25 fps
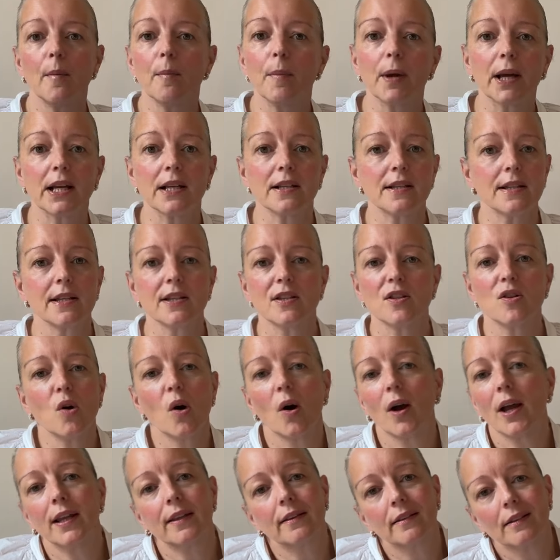because it's
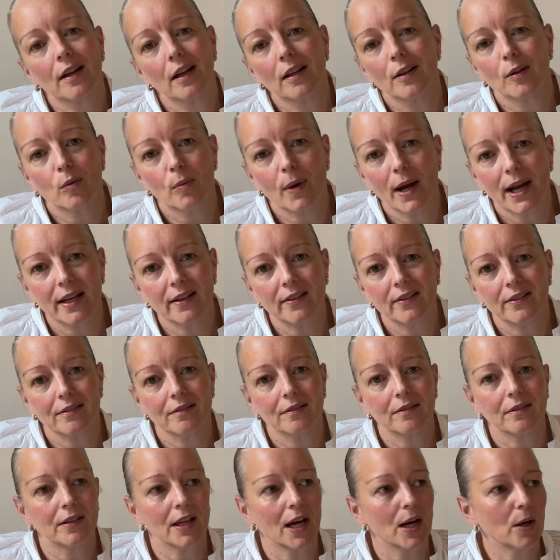not in the colourway
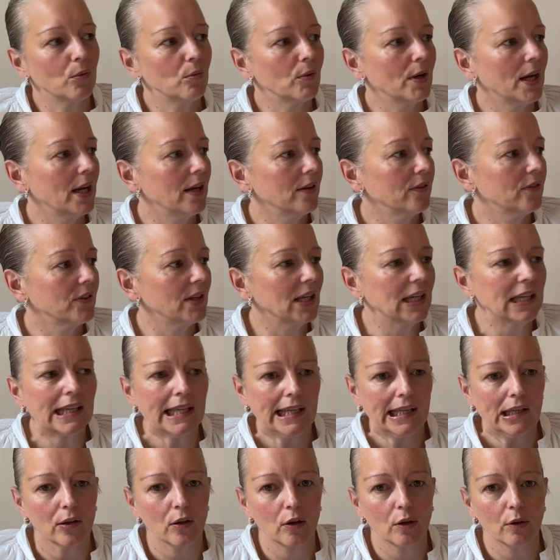that we're
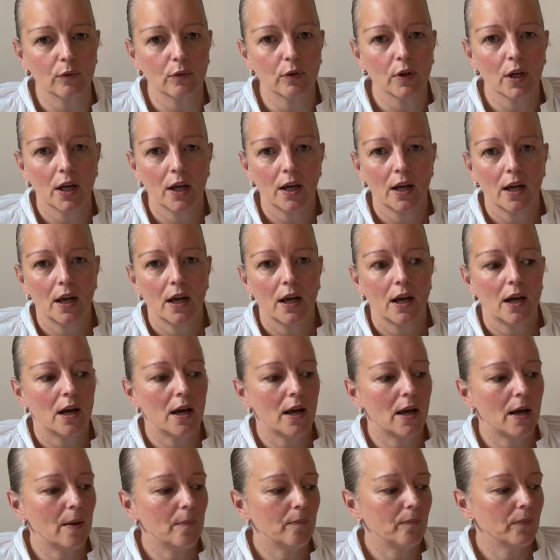thinking of.
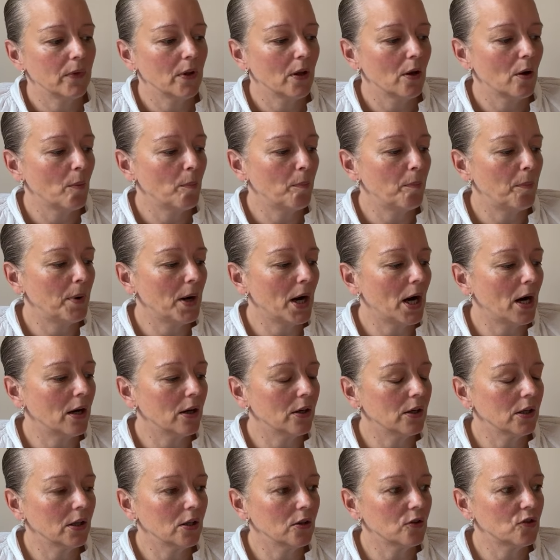
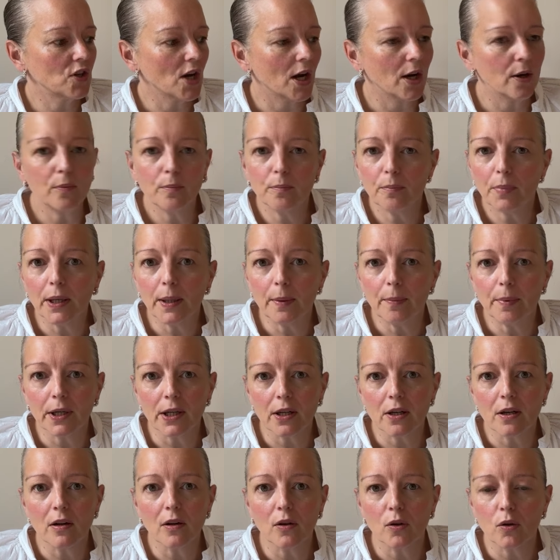But don't be,
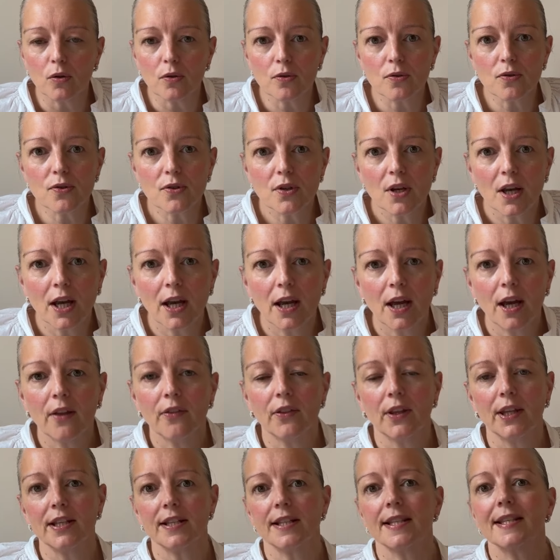because
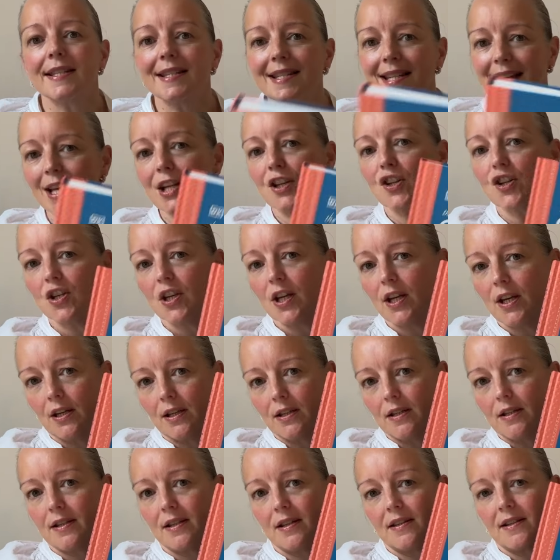the
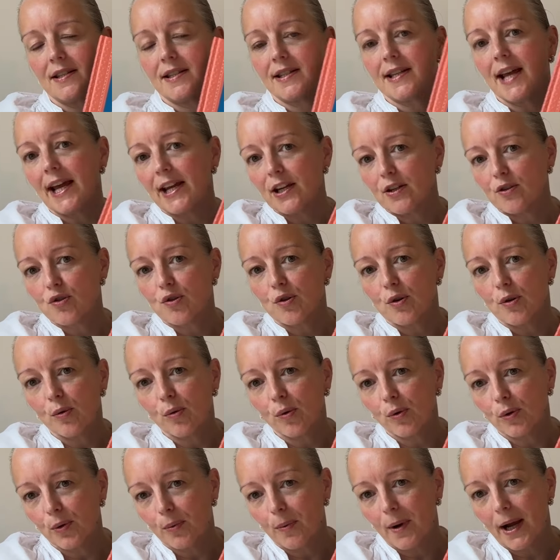stitches stay
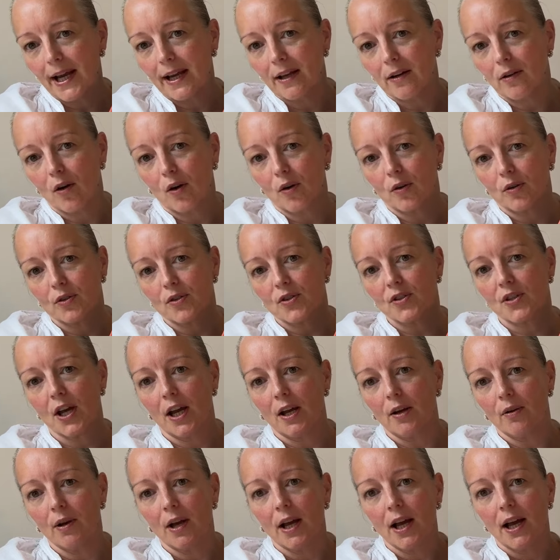true all the way along.
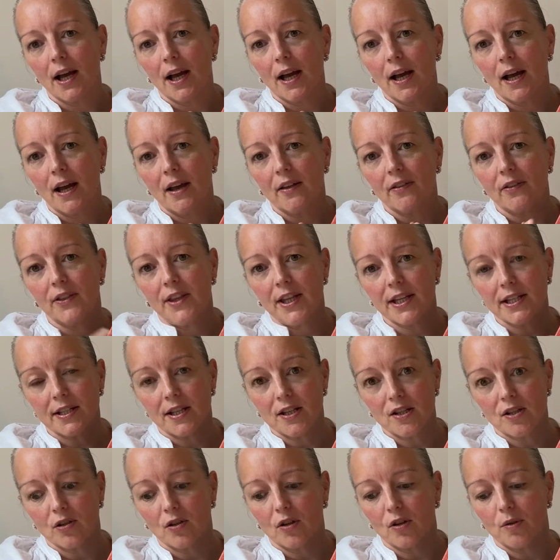So this
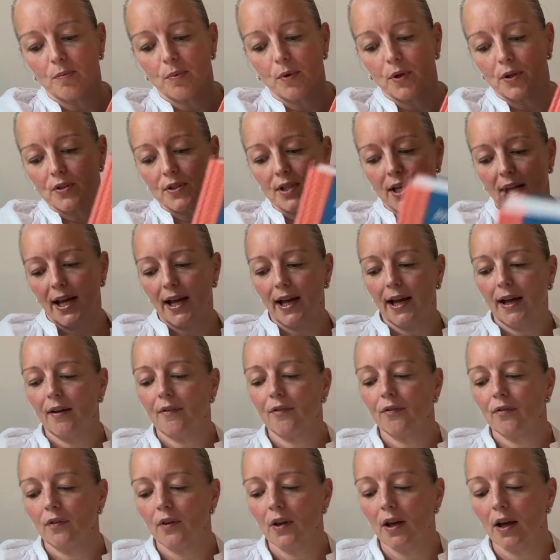is a good book to
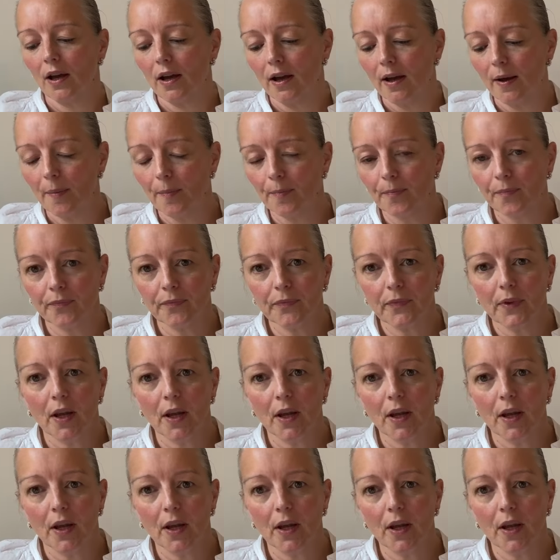have, and